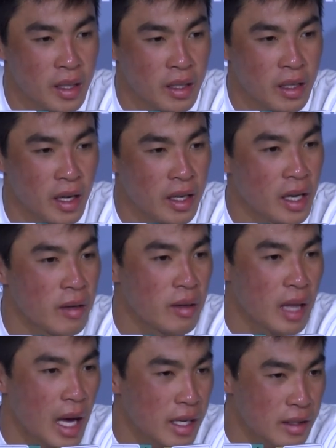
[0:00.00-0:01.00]
you know, I kind of
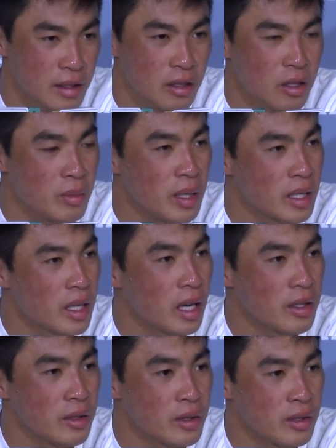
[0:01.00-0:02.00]
relaxed a little bit,
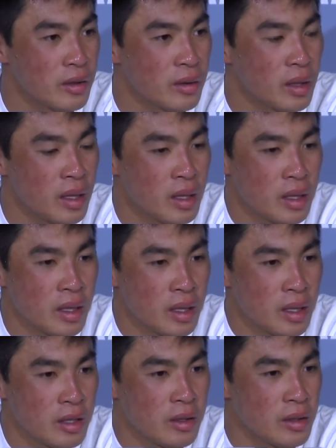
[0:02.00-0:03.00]
got used to
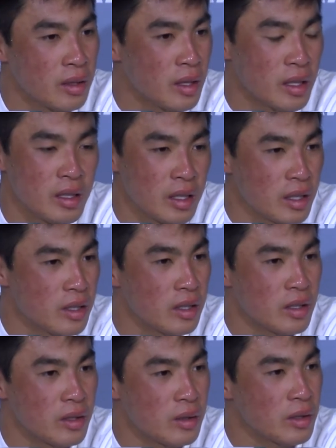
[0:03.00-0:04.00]
the
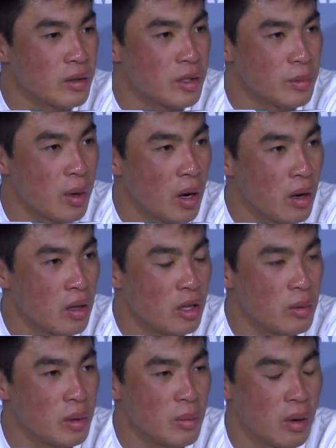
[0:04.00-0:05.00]
conditions, used to his ball a
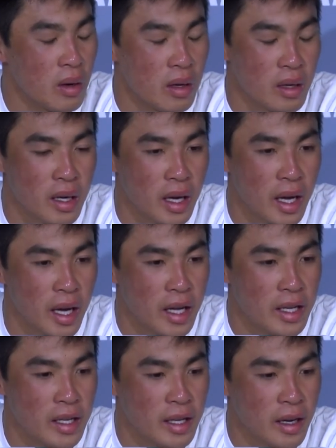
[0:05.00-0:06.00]
little bit more,
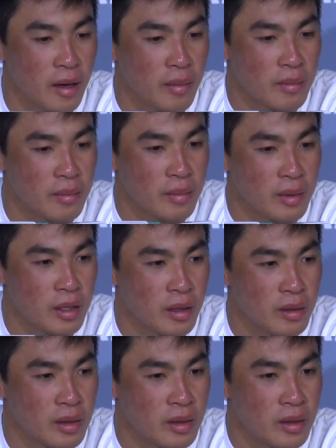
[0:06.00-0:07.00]
and you know, it
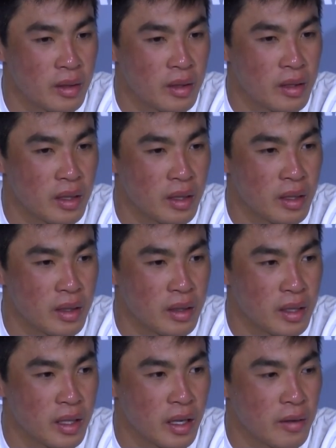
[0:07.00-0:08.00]
was good to
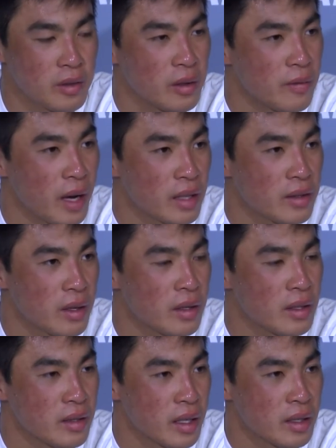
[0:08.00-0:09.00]
get off to a fast start in
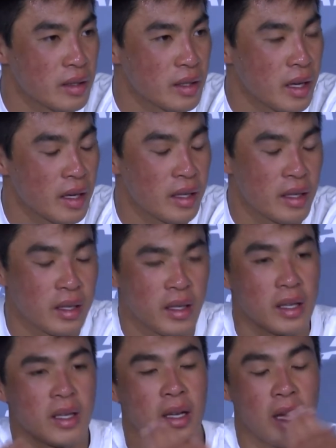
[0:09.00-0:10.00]
the second set.
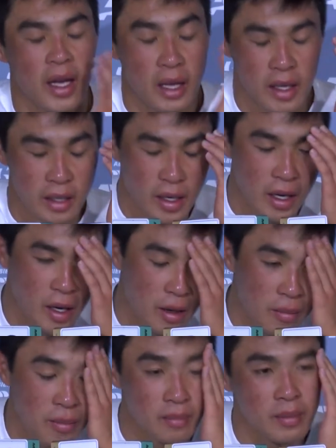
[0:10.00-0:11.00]
And
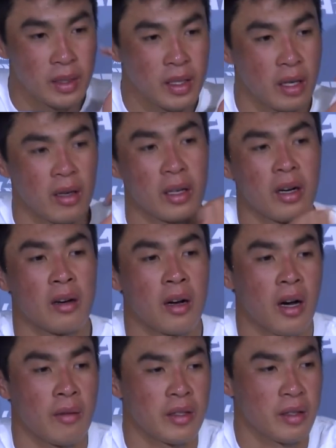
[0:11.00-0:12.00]
you know, I
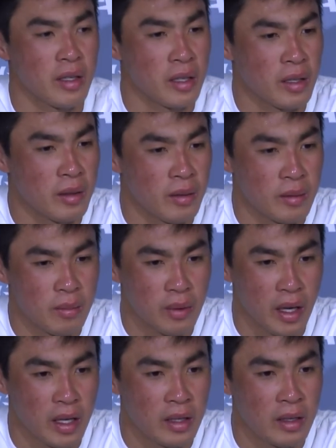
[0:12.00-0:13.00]
obviously
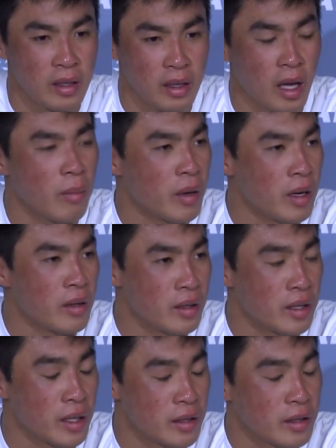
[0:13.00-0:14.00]
played a lot better in the
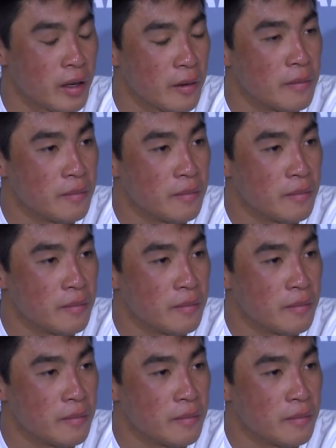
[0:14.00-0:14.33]
second set.